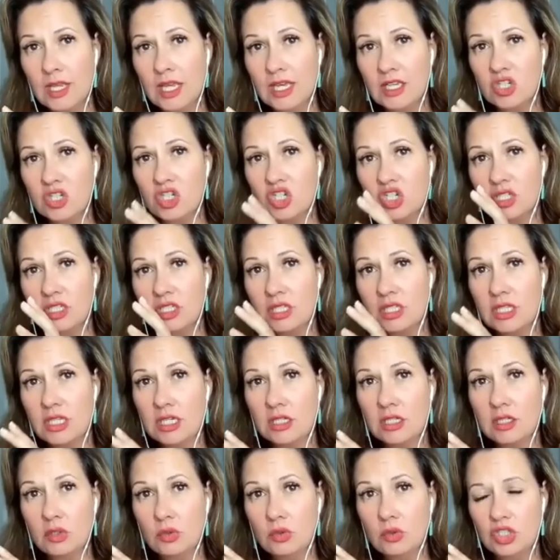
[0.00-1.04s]
It's just the
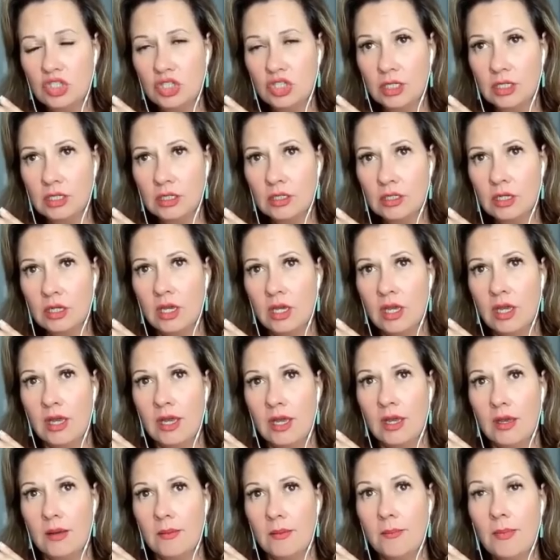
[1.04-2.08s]
illusion.
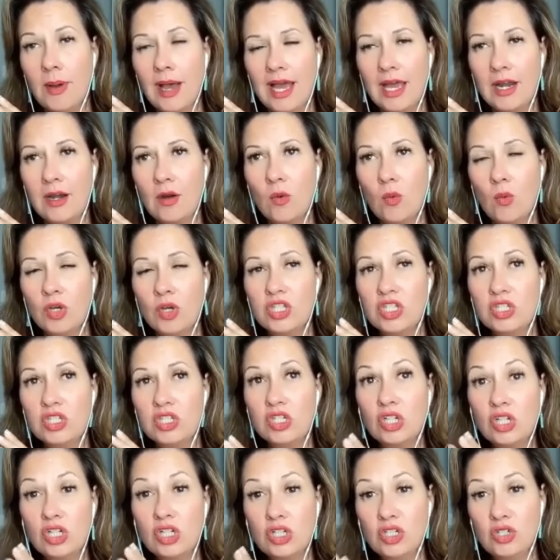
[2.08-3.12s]
But what's
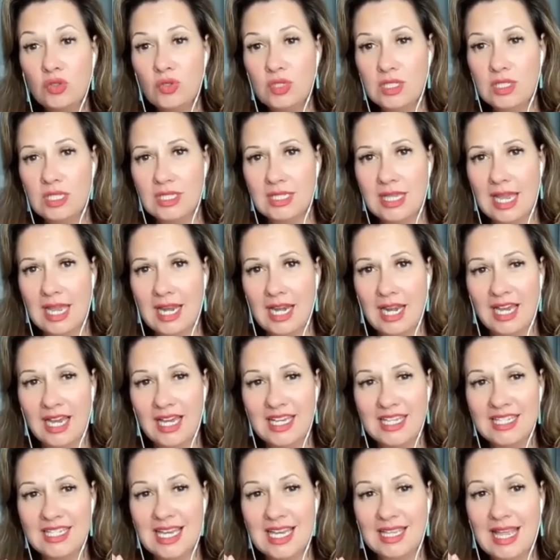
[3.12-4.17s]
good news is, Anna,
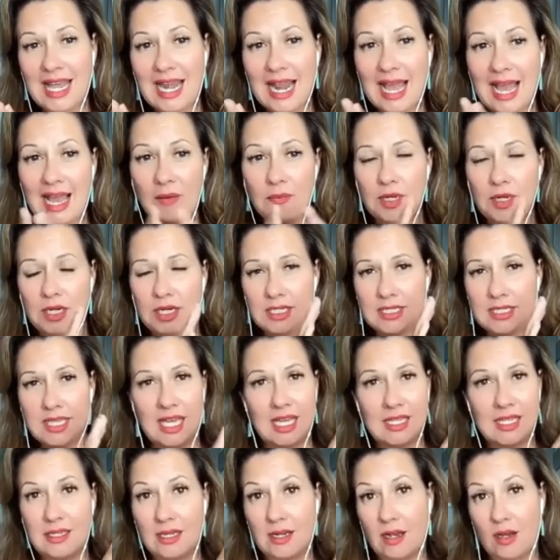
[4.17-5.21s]
is that that happiness
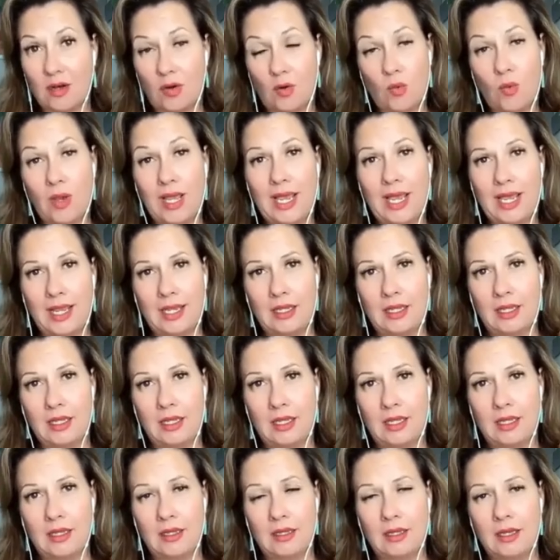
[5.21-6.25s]
hasn't gone away.
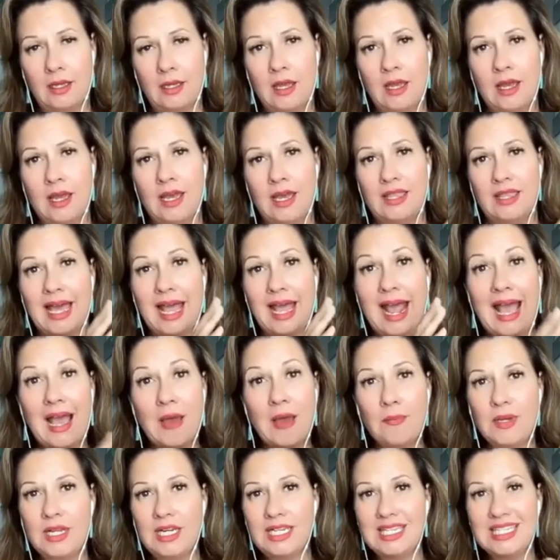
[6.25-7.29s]
That
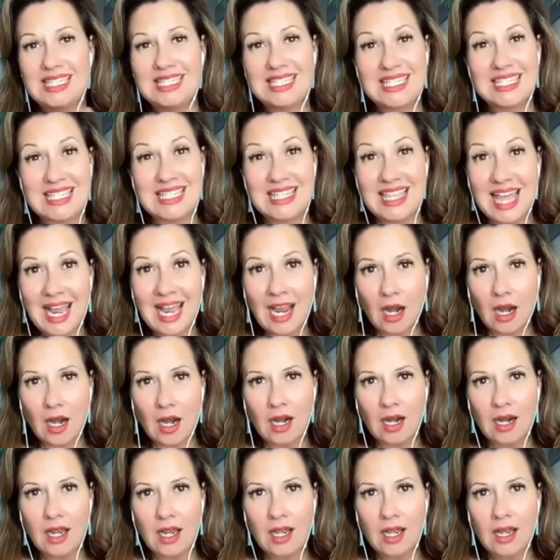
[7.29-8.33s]
happiness is there.